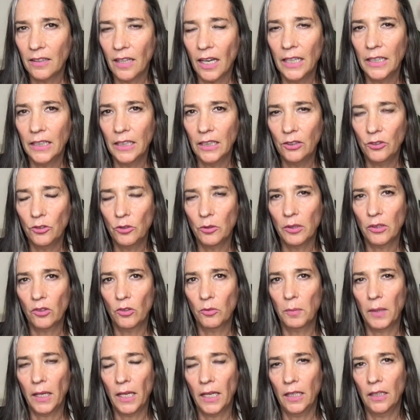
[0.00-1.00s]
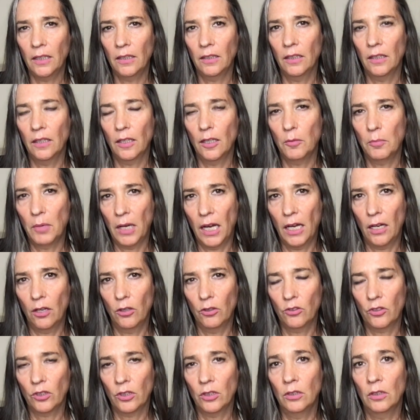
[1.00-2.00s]
I need to explain
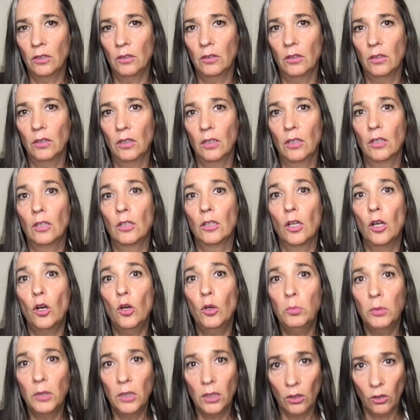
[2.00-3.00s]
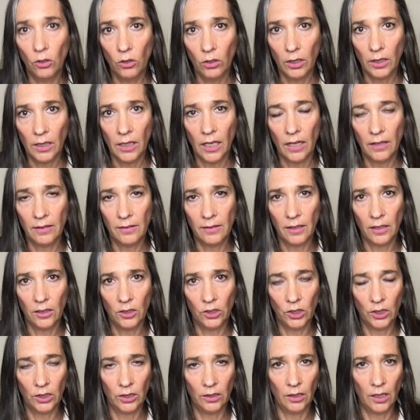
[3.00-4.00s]
about an, a global
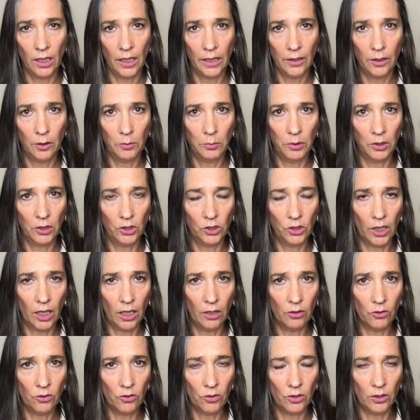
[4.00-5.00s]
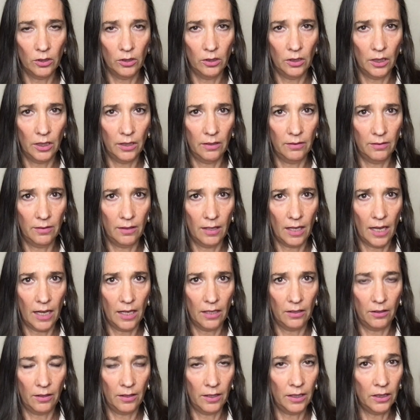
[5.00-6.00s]
organization like the British Council is
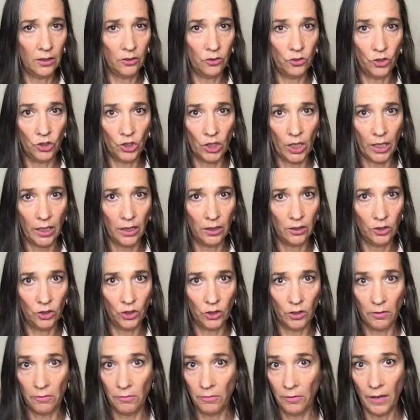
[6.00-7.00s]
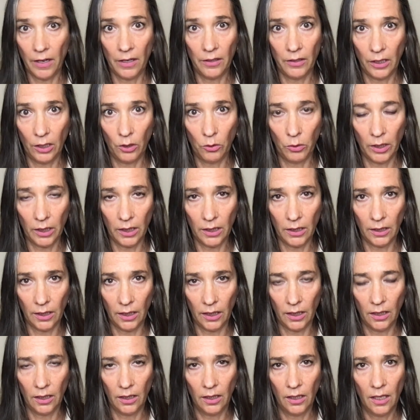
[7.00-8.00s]
that things change very
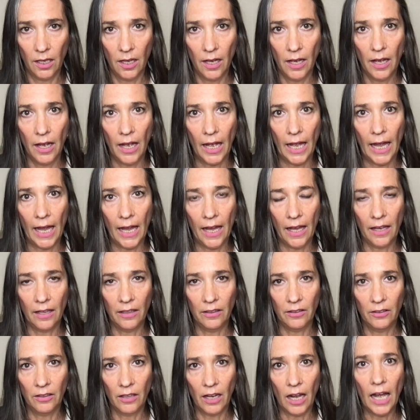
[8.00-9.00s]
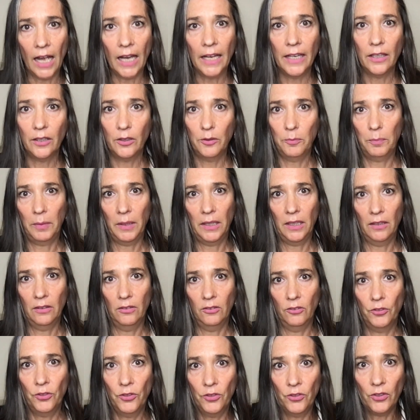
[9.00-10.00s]
quickly. And I had
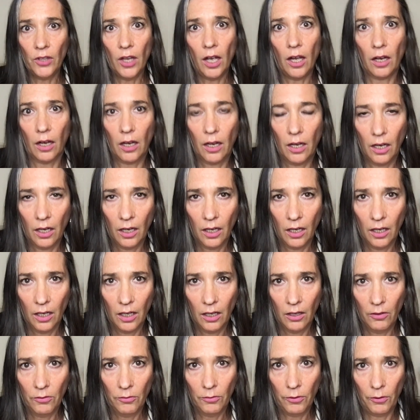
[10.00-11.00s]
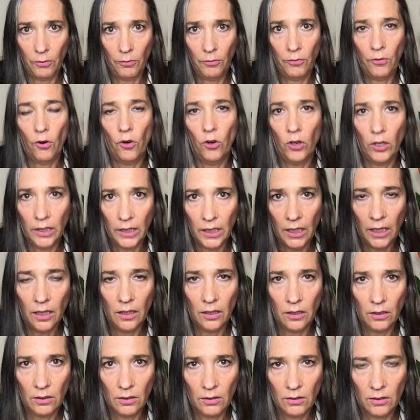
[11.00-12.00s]
been stuck for four
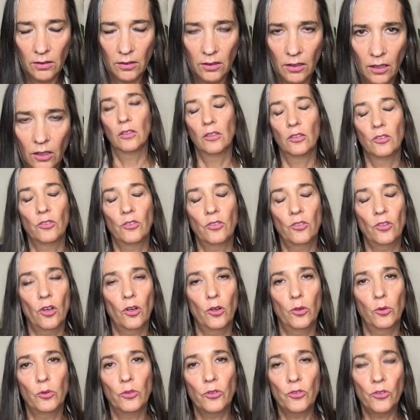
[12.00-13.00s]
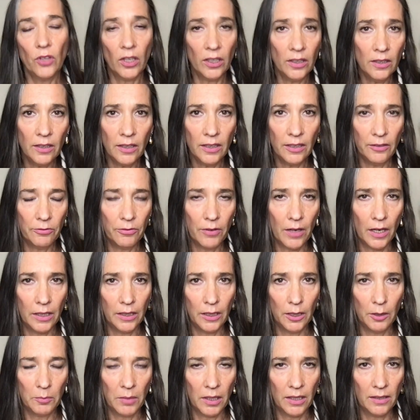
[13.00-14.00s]
years. So, suddenly
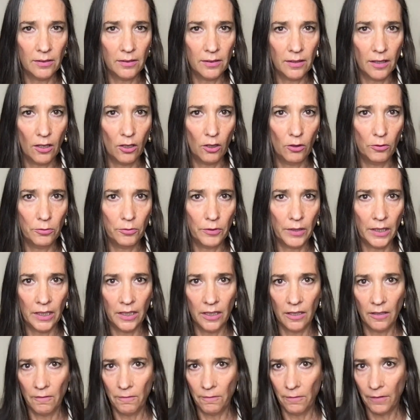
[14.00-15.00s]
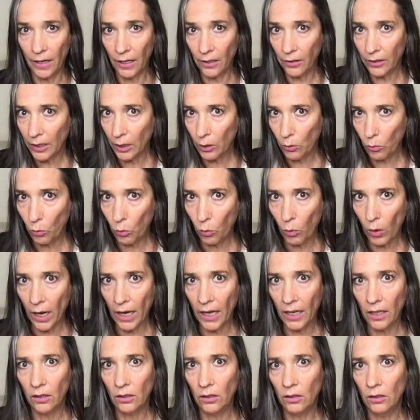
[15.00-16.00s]
finding myself in a very
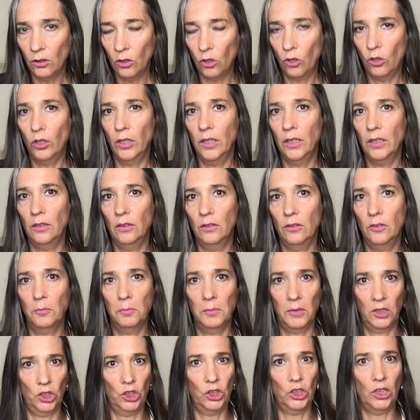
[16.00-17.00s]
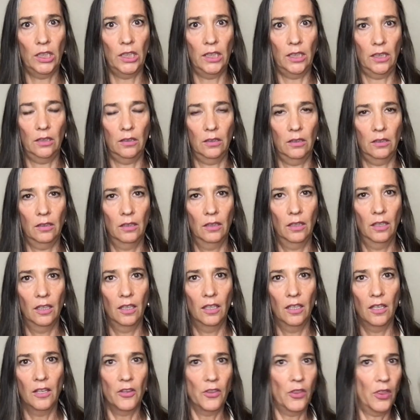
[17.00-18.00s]
well oiled machine
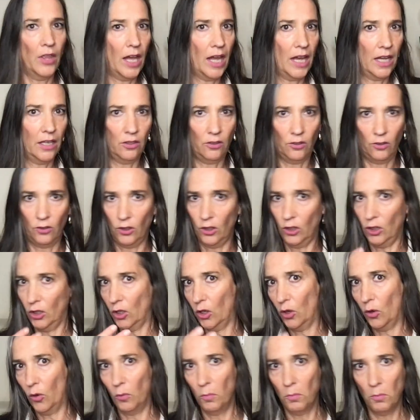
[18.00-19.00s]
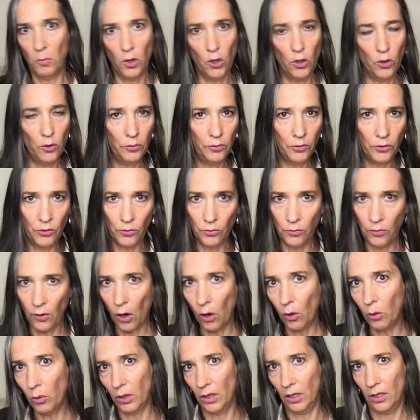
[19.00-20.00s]
that you know moves
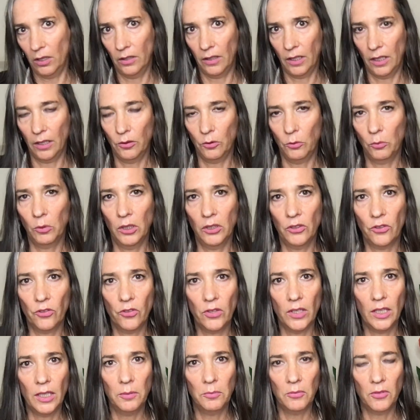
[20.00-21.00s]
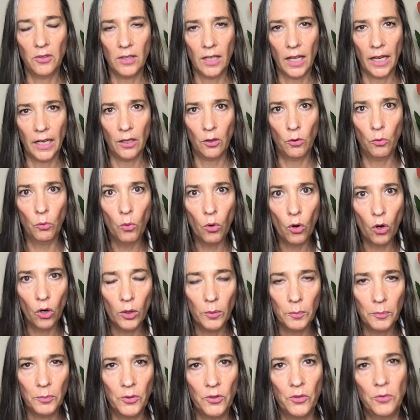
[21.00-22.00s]
forward at what seems like
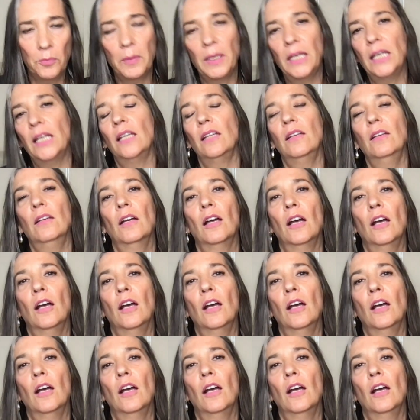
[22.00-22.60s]
warp speed